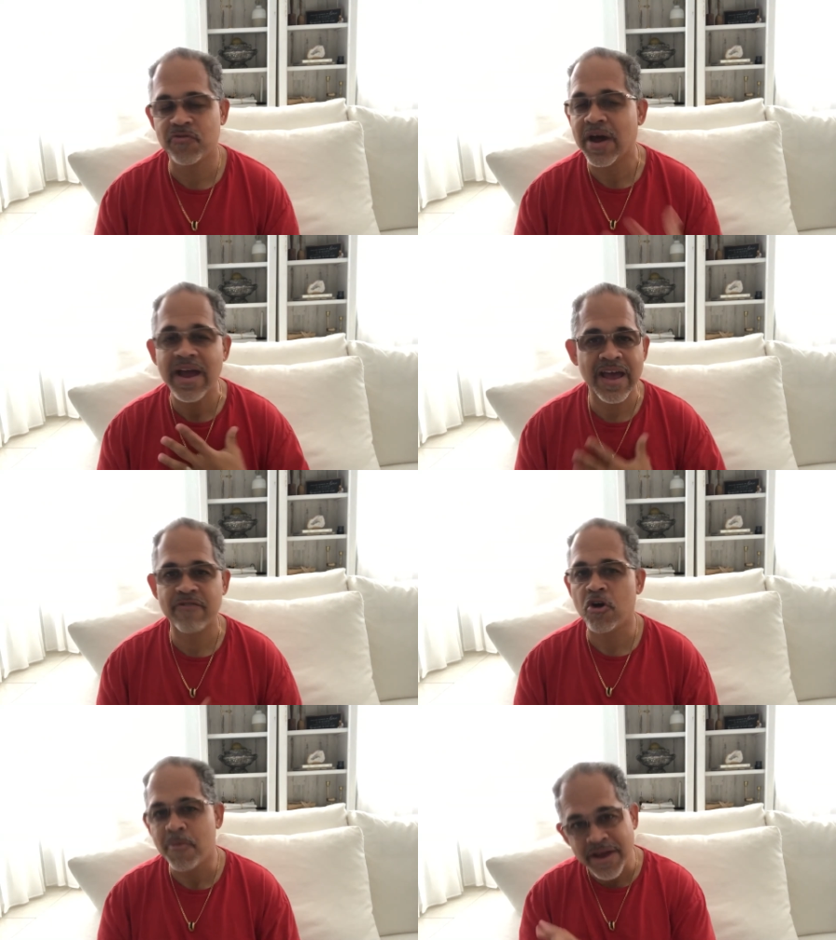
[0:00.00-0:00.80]
I have
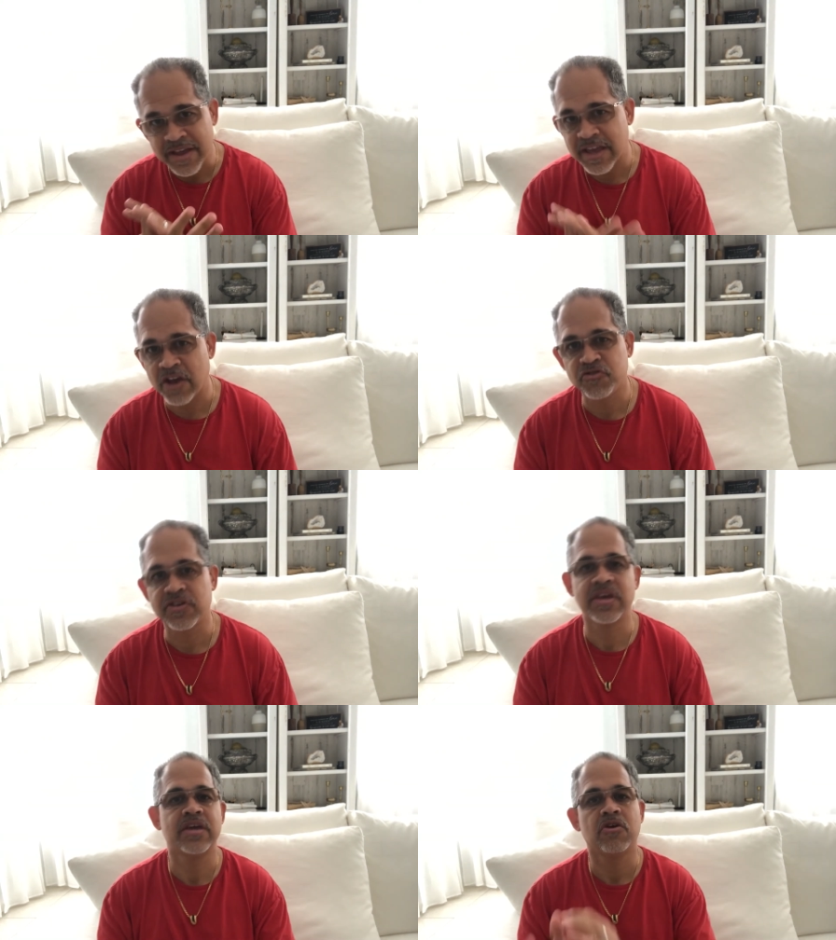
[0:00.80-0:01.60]
all my accounts,
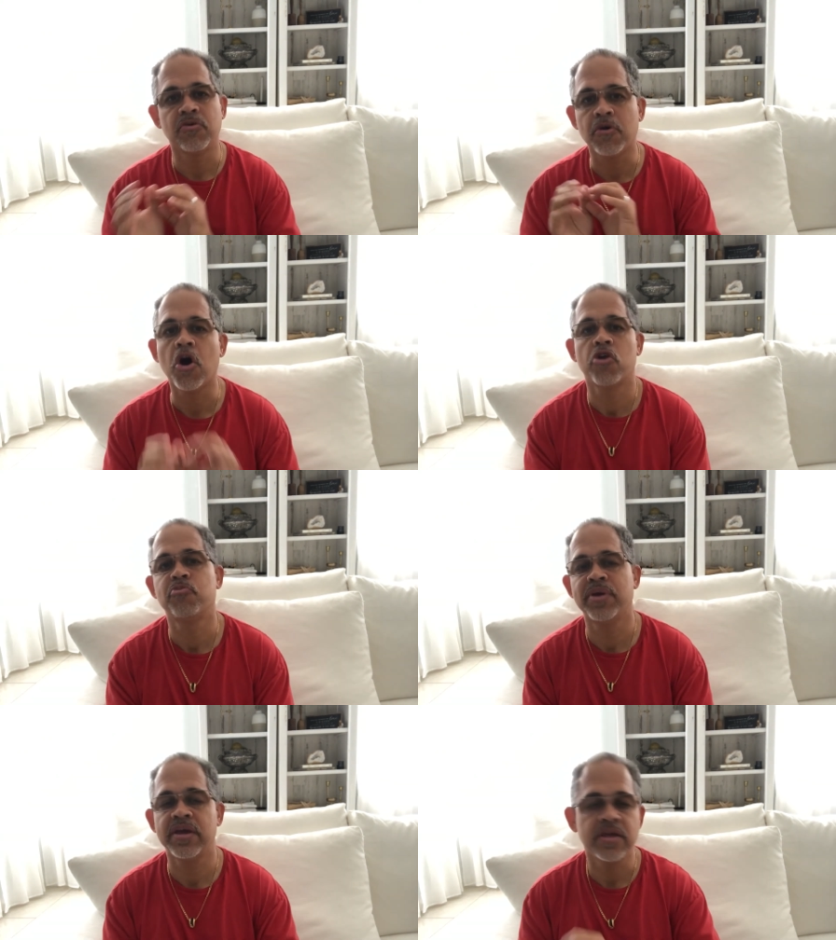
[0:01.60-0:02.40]
again, on auto
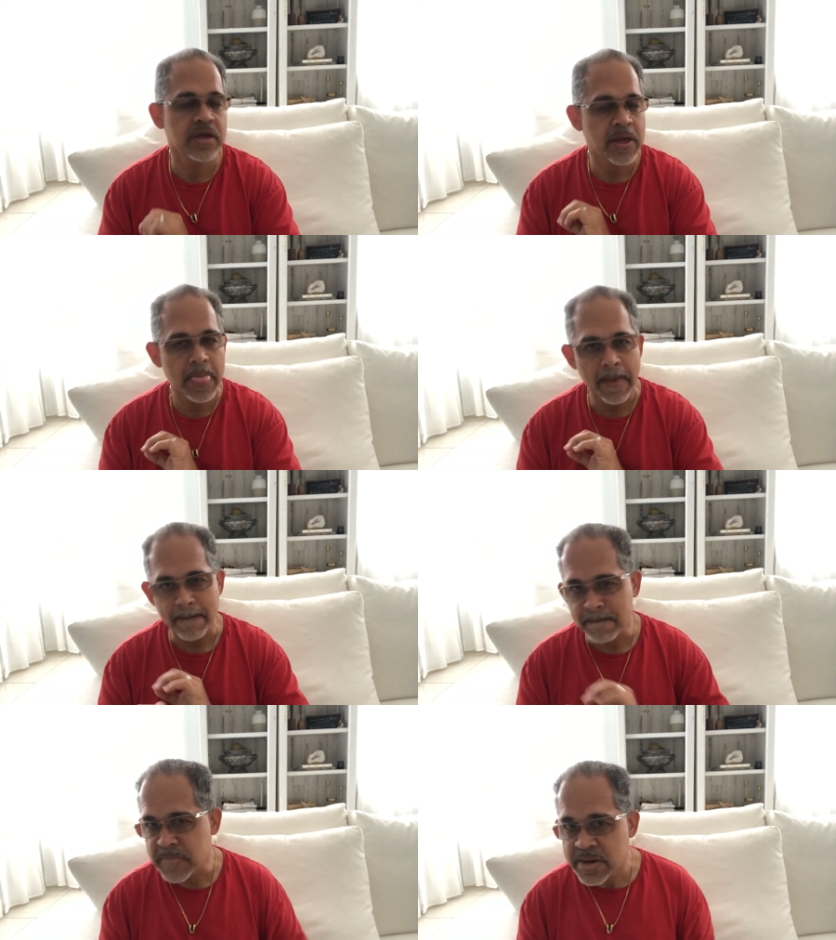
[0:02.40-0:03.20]
pay.
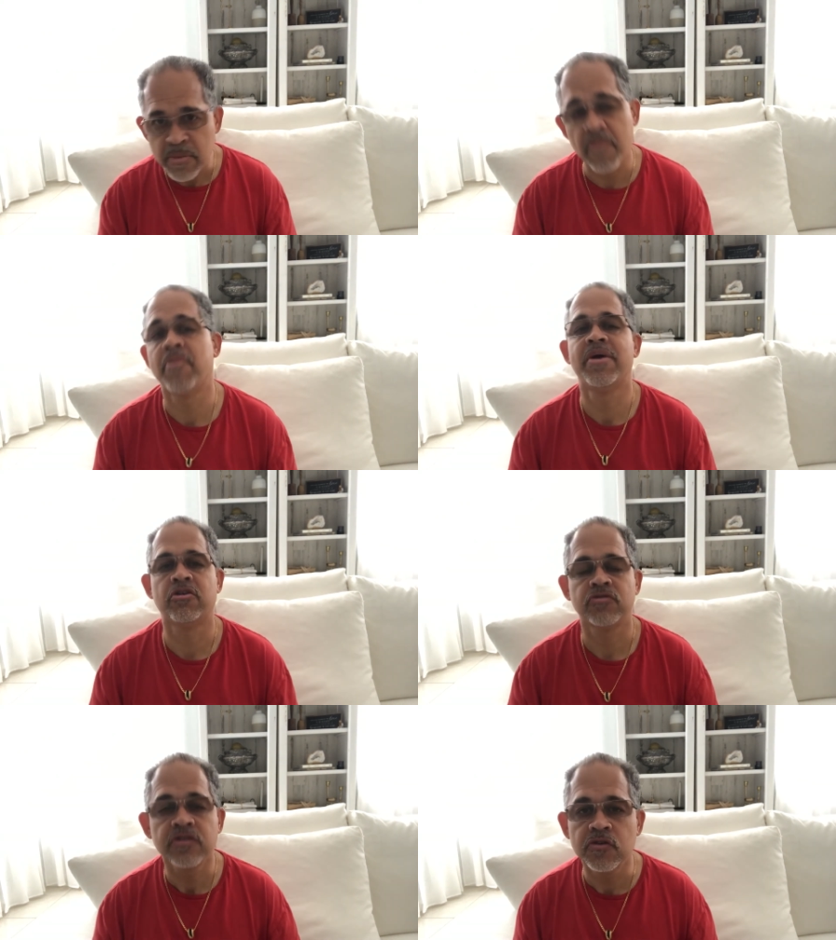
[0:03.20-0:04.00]
Minimum
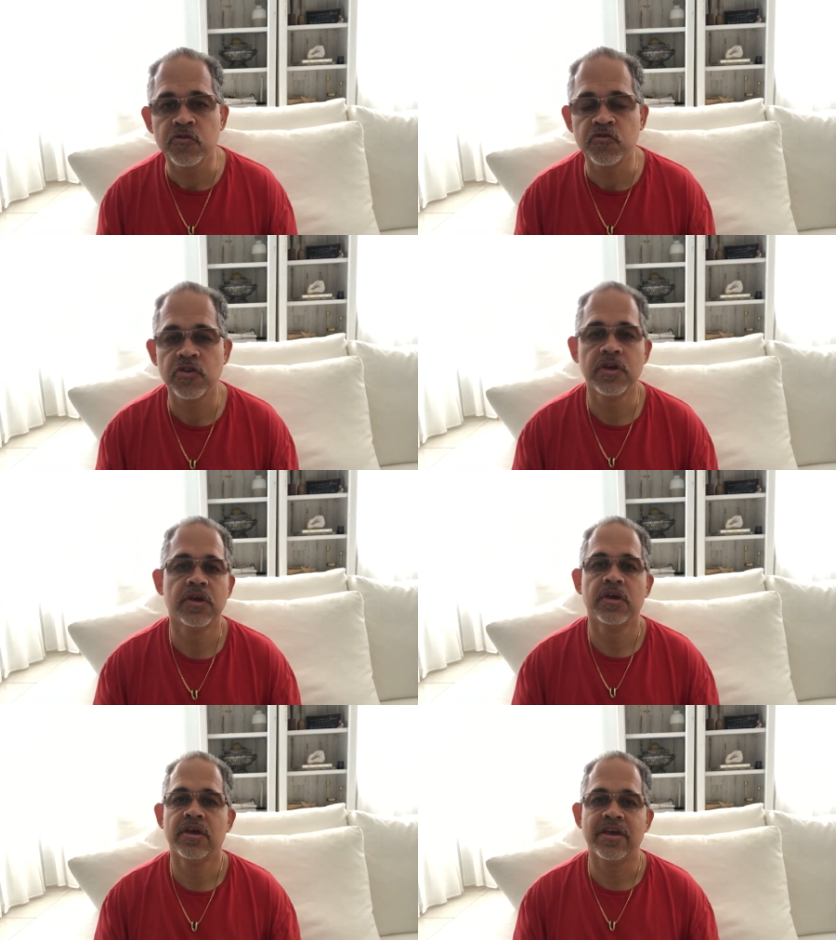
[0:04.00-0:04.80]
amount dues.
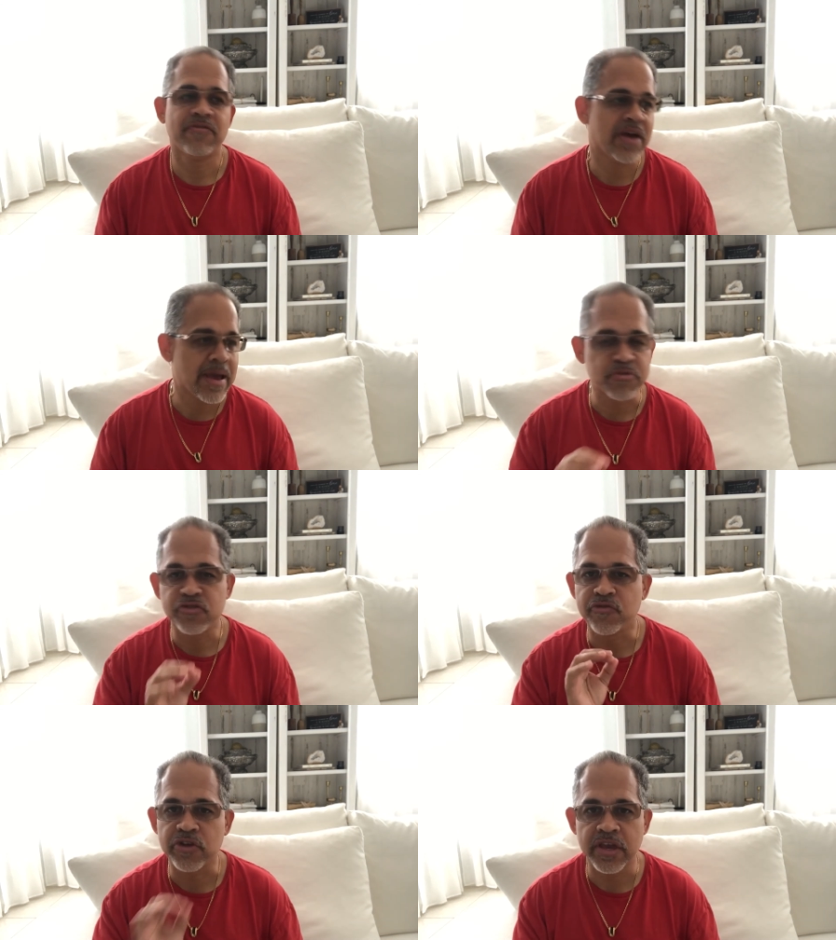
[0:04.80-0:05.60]
If I happen to
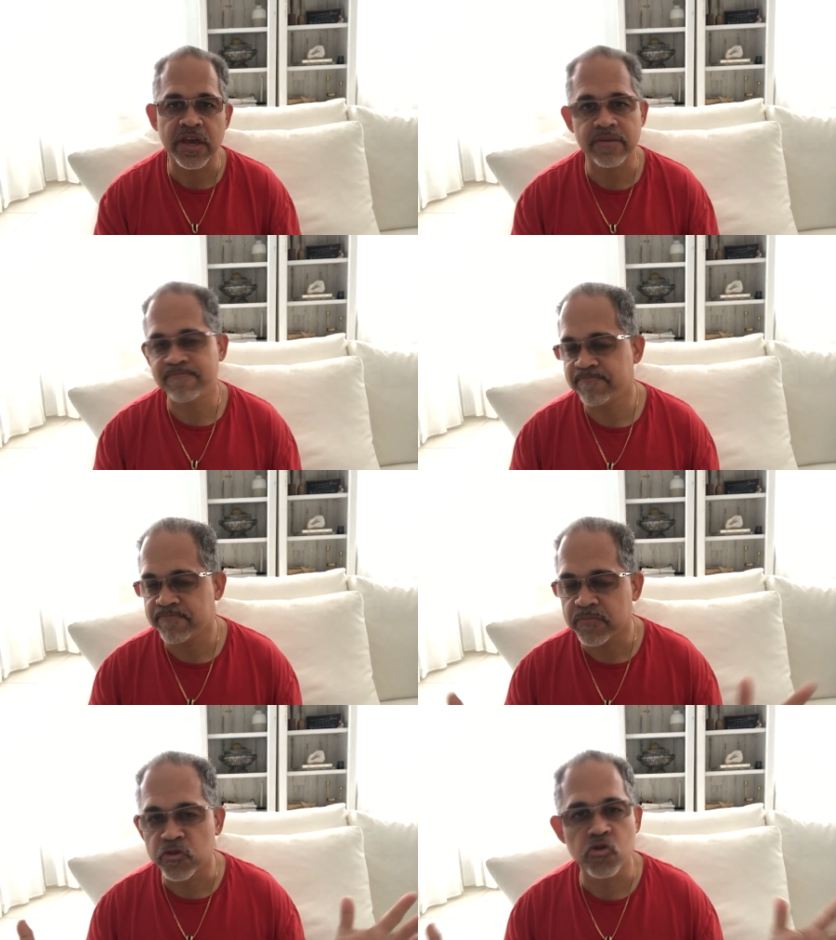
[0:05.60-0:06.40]
forget,
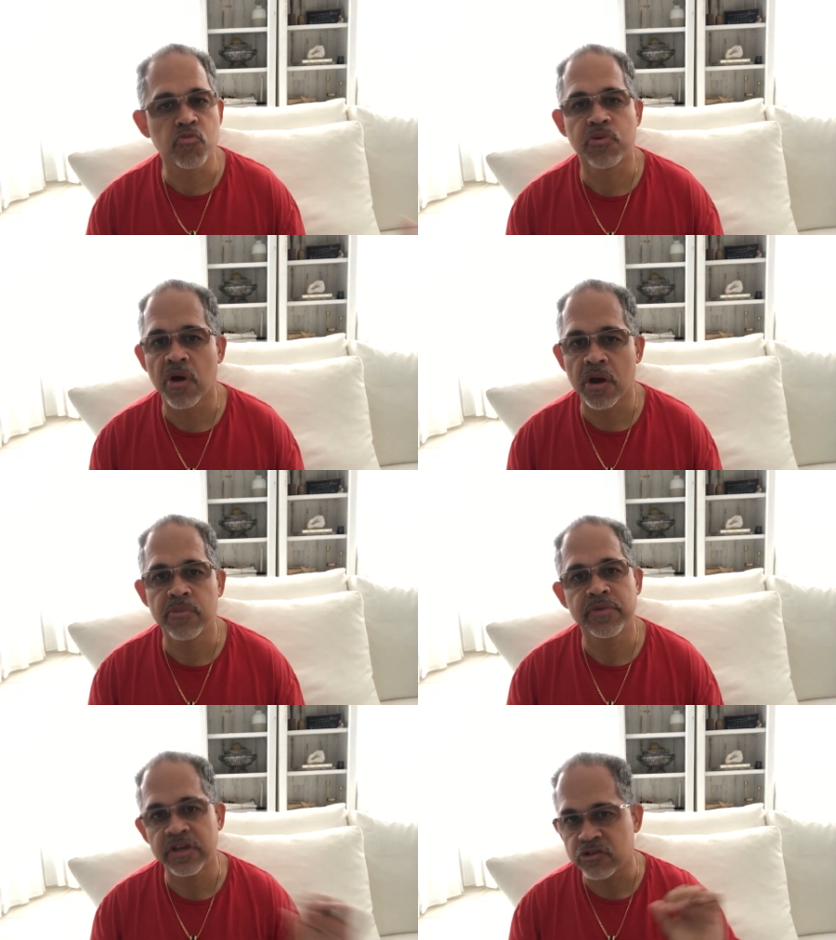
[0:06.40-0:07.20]
no
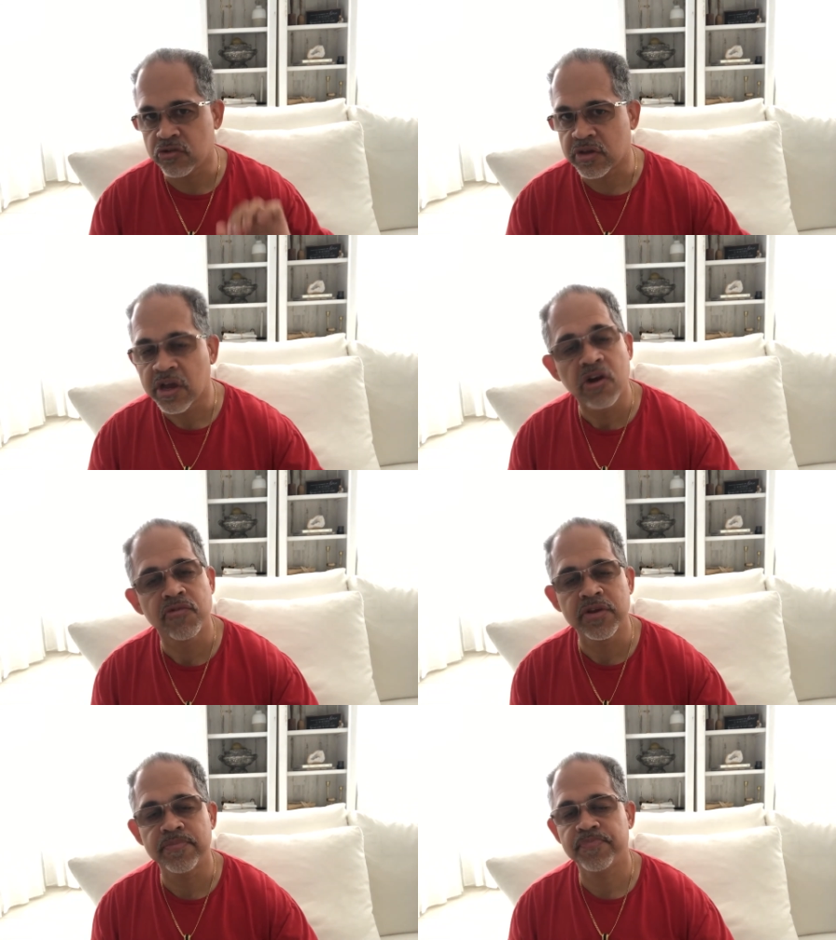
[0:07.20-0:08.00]
problem. It took care of it.